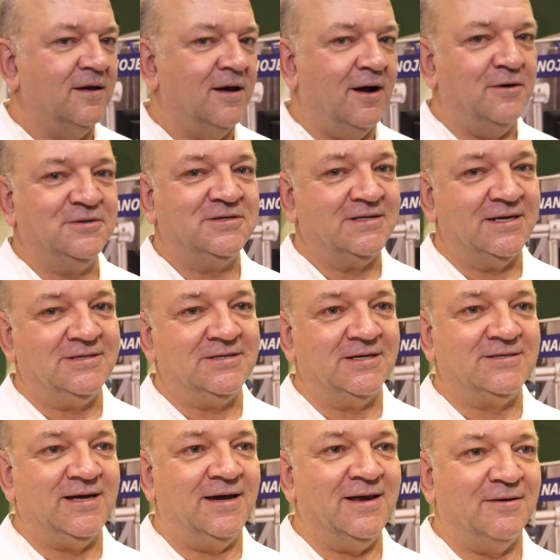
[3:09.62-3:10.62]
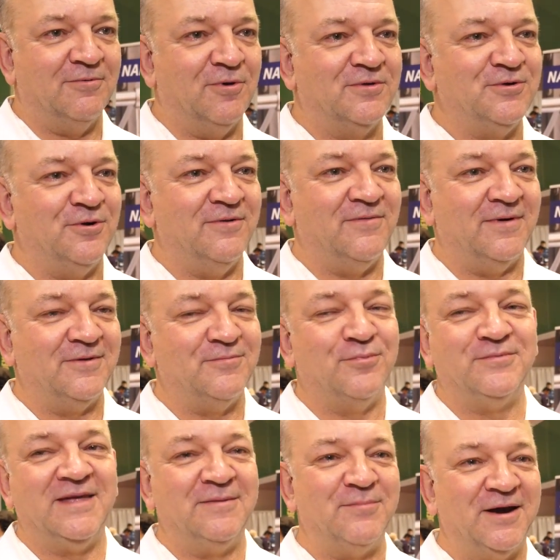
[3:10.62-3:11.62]
Oh, it's exciting. We're I
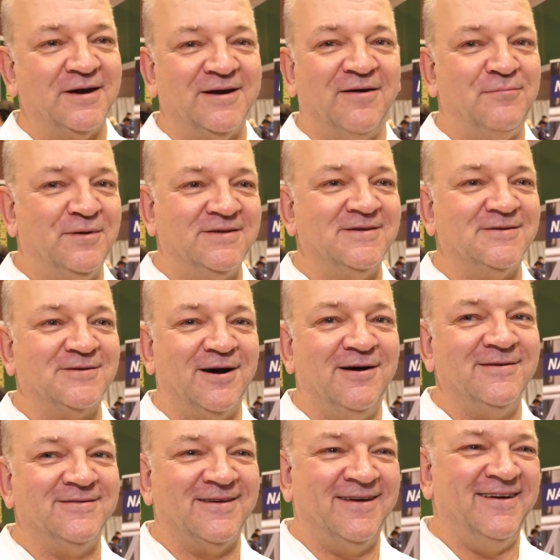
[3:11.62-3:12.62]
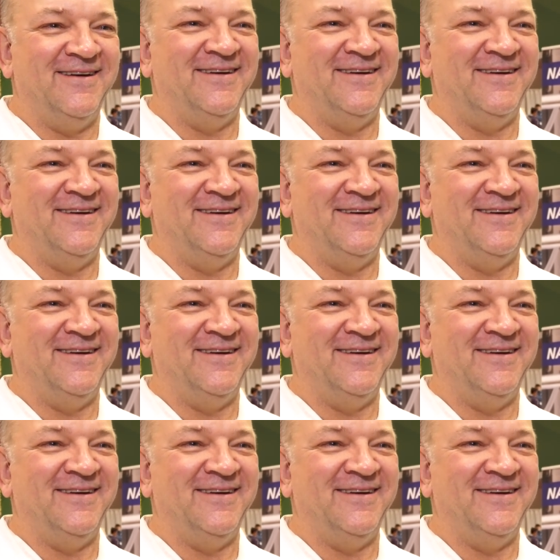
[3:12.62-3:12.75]
didn't bring enough business cards.